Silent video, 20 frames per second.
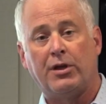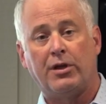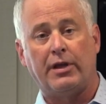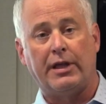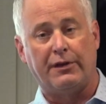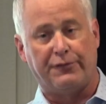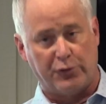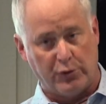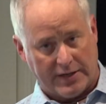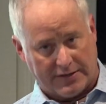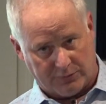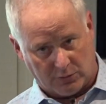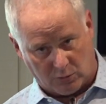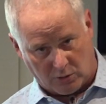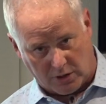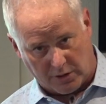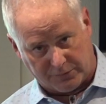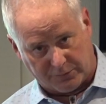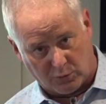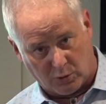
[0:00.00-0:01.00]
if you have a
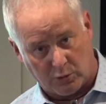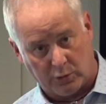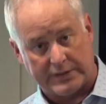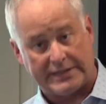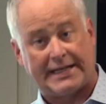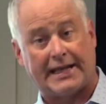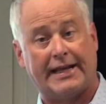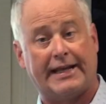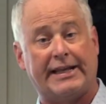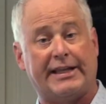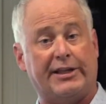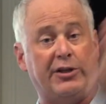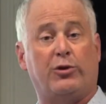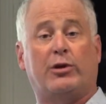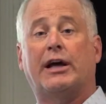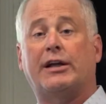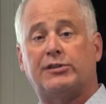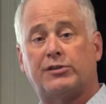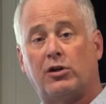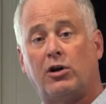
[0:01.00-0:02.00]
Roth 401k and you
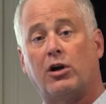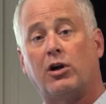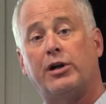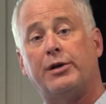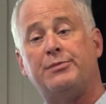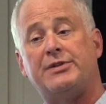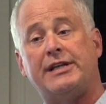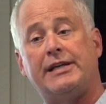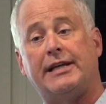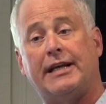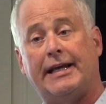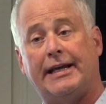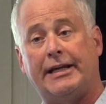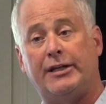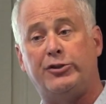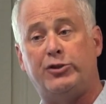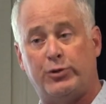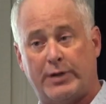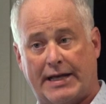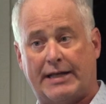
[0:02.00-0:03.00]
got to RMD
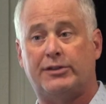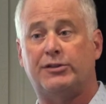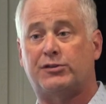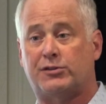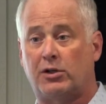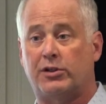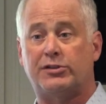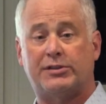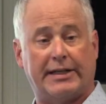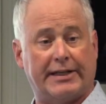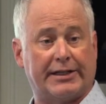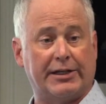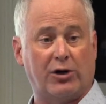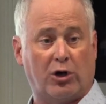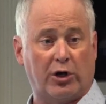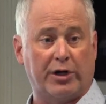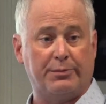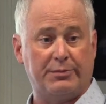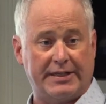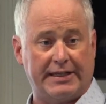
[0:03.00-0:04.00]
age, you had to start taking
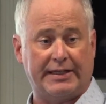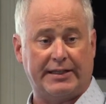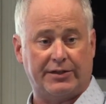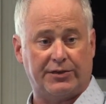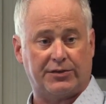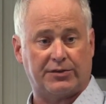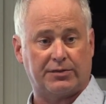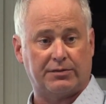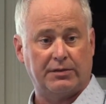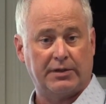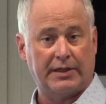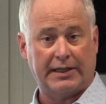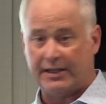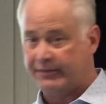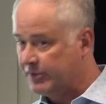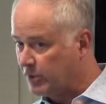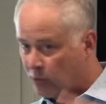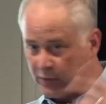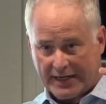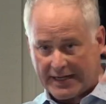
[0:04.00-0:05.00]
RMDs,
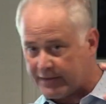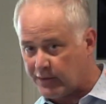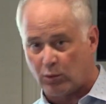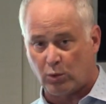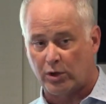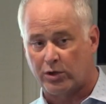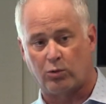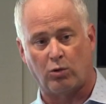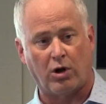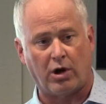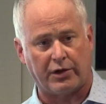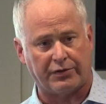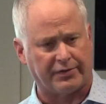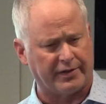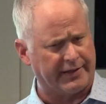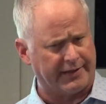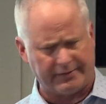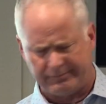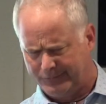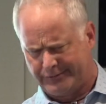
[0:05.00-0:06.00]
even though it had the word Roth
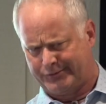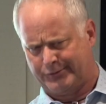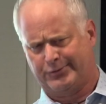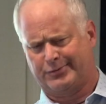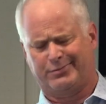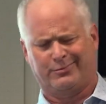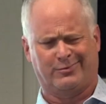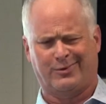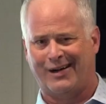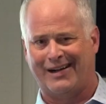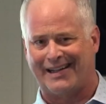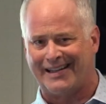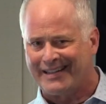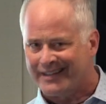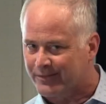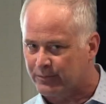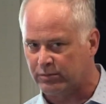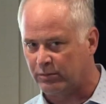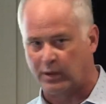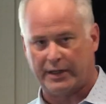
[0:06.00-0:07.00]
in it, which is why
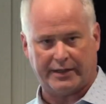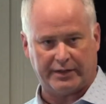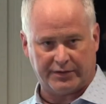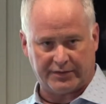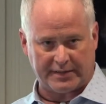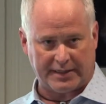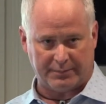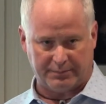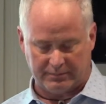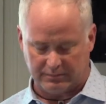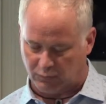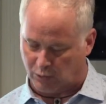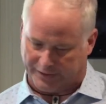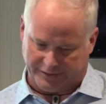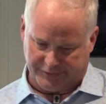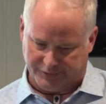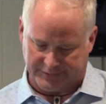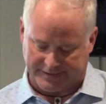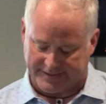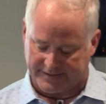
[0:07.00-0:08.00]
is that? Why are
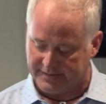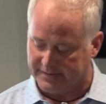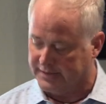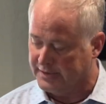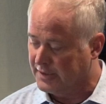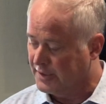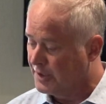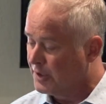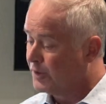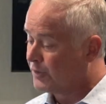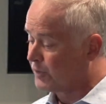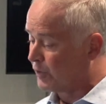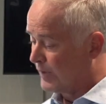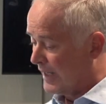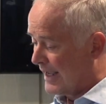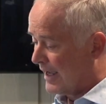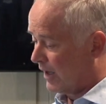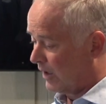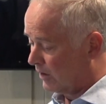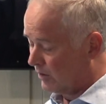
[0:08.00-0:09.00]
you doing that? So
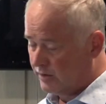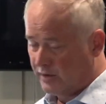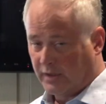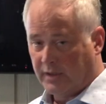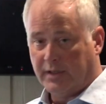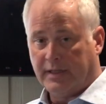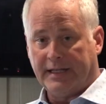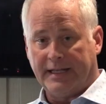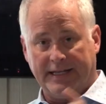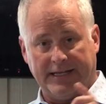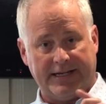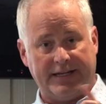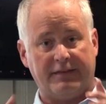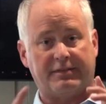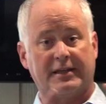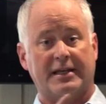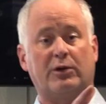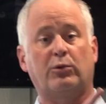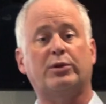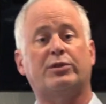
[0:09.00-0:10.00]
now,
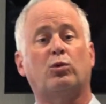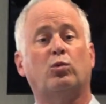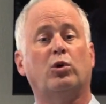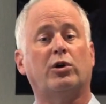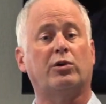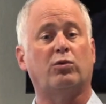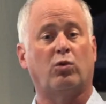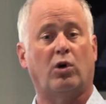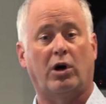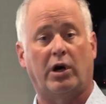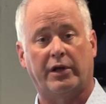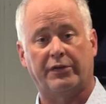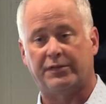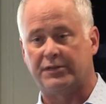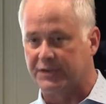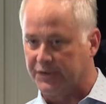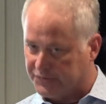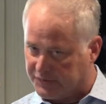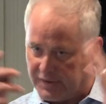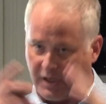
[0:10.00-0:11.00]
anything with the word Roth
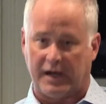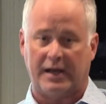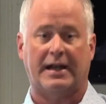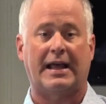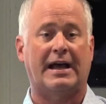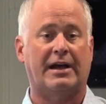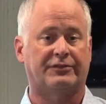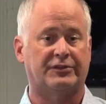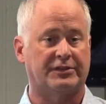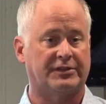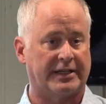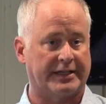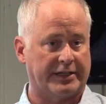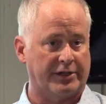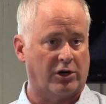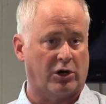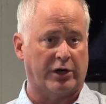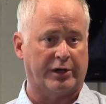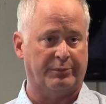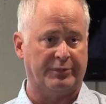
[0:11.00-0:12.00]
does not have to take
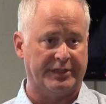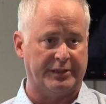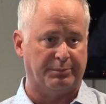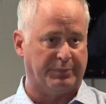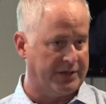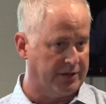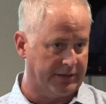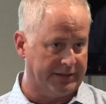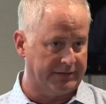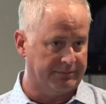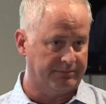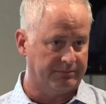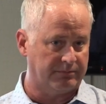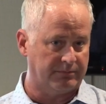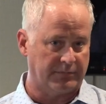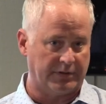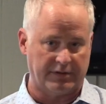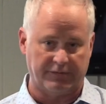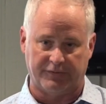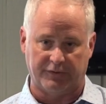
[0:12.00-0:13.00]
an RMD, period.
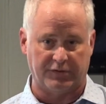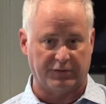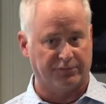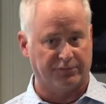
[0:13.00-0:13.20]
If it's a